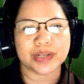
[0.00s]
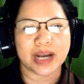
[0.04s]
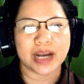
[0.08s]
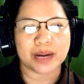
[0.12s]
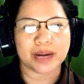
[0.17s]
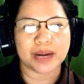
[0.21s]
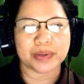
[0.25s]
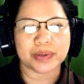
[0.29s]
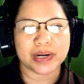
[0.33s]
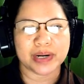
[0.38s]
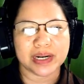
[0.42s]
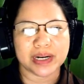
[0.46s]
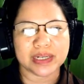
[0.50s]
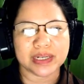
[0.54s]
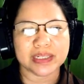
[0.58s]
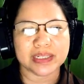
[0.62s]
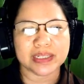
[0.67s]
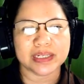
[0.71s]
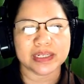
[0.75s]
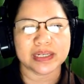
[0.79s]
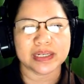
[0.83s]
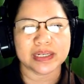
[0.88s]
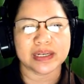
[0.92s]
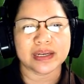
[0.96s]
camera
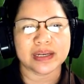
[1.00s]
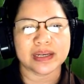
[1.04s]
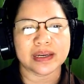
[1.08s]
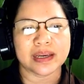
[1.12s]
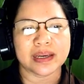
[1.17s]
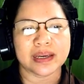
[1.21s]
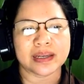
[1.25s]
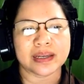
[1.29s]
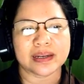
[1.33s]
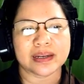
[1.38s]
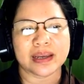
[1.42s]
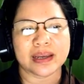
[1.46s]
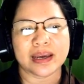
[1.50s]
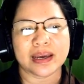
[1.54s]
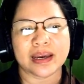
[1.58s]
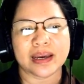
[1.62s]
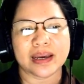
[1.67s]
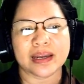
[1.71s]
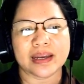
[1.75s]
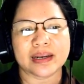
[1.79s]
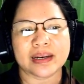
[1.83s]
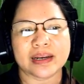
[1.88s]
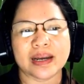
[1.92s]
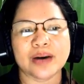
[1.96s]
and
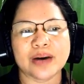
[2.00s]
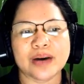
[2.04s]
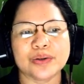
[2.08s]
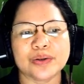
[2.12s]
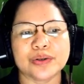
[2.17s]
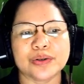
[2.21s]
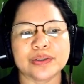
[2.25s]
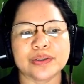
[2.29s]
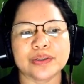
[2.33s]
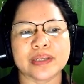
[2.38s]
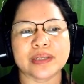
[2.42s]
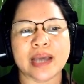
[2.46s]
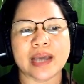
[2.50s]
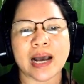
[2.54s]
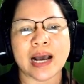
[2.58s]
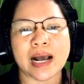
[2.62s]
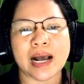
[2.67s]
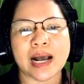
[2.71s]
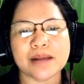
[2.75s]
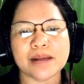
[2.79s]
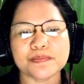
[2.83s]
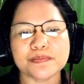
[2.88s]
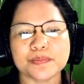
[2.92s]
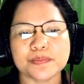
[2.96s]
then download the
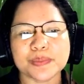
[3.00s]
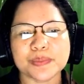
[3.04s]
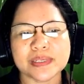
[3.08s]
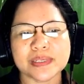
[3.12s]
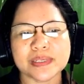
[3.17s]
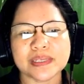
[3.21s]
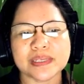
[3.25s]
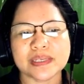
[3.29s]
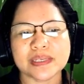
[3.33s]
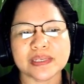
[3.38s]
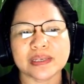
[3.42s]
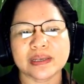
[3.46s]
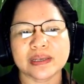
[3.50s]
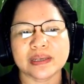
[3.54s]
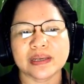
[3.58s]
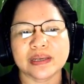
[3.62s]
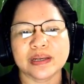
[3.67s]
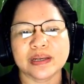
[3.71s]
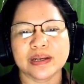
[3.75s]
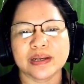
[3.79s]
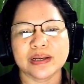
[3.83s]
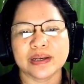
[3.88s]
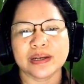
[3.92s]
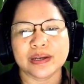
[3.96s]
apps.
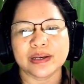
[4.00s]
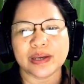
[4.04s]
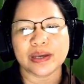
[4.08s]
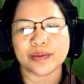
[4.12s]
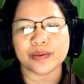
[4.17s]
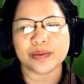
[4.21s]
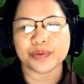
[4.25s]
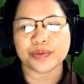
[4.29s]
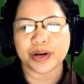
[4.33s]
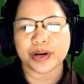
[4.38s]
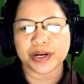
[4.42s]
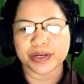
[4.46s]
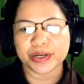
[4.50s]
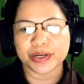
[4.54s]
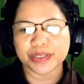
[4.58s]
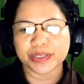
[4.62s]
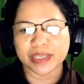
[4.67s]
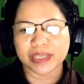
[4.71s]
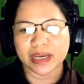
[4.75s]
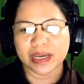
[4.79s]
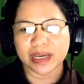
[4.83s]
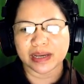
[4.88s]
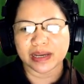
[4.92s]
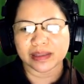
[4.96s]
If you are
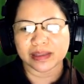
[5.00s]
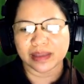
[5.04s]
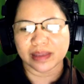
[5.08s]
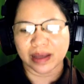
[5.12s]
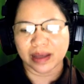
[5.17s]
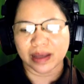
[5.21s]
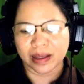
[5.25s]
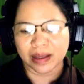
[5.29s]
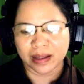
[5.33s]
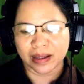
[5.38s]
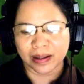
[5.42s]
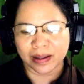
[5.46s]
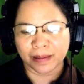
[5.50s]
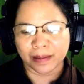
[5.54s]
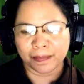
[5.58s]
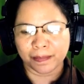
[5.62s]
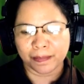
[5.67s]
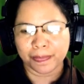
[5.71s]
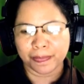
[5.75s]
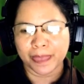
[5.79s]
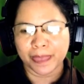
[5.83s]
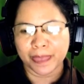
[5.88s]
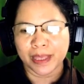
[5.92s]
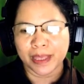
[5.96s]
using the
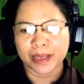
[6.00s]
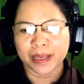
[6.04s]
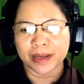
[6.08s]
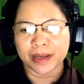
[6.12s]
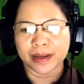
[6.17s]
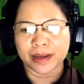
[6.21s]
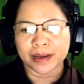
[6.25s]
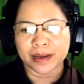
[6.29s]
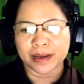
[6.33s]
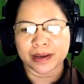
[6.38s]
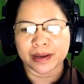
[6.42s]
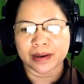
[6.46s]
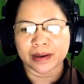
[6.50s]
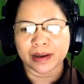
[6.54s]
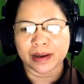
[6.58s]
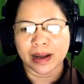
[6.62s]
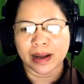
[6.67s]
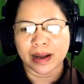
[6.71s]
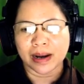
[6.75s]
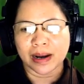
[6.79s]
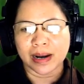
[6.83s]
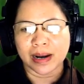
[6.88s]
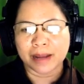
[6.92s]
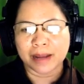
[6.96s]

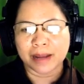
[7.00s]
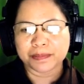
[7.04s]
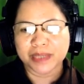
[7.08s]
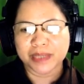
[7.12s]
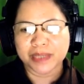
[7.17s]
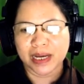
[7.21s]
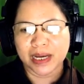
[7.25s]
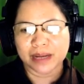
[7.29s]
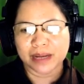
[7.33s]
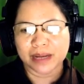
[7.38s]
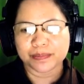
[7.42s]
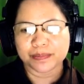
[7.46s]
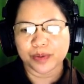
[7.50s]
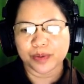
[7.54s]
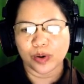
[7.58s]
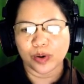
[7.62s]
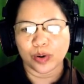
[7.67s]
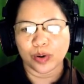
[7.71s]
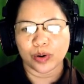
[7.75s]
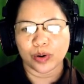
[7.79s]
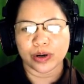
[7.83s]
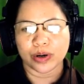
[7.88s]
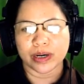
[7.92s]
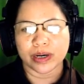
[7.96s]
laptop
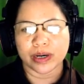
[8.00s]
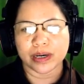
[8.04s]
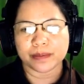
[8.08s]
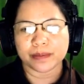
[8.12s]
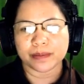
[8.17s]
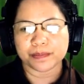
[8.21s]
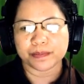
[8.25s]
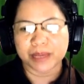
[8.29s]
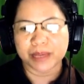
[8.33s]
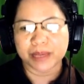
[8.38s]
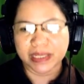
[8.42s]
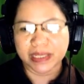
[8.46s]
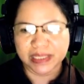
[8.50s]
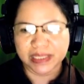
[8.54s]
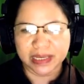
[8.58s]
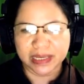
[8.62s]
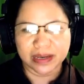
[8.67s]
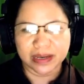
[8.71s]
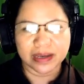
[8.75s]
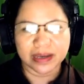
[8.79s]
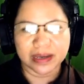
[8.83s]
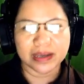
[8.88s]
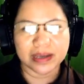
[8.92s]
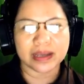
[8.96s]
or
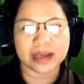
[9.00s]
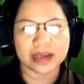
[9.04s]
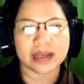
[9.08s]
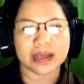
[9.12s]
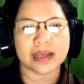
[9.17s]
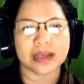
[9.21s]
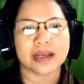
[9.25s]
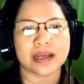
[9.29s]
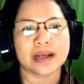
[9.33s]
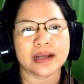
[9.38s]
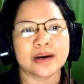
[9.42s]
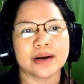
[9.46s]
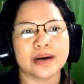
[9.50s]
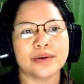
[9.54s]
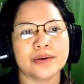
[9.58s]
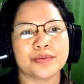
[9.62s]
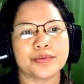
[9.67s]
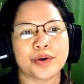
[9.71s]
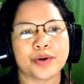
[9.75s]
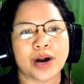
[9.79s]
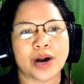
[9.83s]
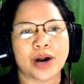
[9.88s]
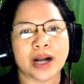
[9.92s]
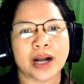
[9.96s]
PC,
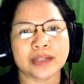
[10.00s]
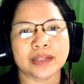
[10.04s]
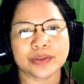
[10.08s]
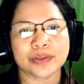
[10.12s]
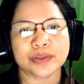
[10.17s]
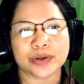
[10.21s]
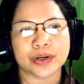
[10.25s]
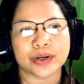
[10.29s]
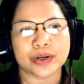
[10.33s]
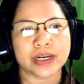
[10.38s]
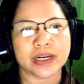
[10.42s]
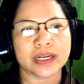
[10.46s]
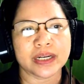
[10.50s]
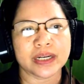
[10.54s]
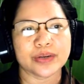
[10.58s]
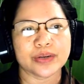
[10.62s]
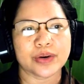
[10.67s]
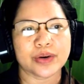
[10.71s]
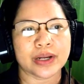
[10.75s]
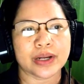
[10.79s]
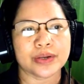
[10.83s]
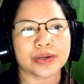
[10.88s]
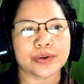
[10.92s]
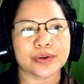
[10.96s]
for Android, you
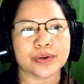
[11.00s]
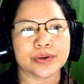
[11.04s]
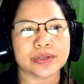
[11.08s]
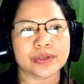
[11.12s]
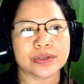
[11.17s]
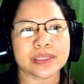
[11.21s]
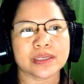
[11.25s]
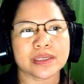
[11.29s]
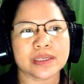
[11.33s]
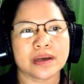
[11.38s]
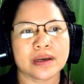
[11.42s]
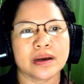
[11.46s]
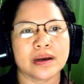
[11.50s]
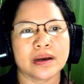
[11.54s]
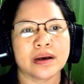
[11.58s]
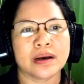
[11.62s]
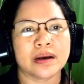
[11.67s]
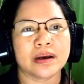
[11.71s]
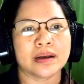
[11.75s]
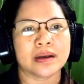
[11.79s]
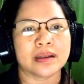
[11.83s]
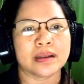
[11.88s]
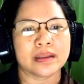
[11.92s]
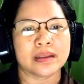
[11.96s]
can use
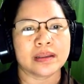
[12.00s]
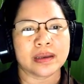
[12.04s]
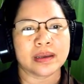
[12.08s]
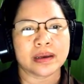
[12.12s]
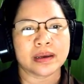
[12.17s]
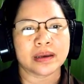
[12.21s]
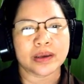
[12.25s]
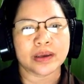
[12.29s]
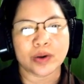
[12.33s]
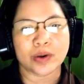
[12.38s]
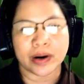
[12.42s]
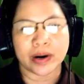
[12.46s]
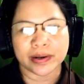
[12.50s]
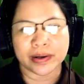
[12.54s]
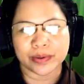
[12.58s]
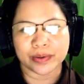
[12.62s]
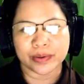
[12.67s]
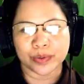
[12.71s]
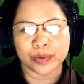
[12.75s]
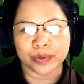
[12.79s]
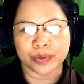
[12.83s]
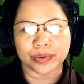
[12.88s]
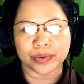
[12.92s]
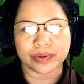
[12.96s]
the QR
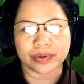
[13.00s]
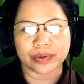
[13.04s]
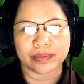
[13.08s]
code.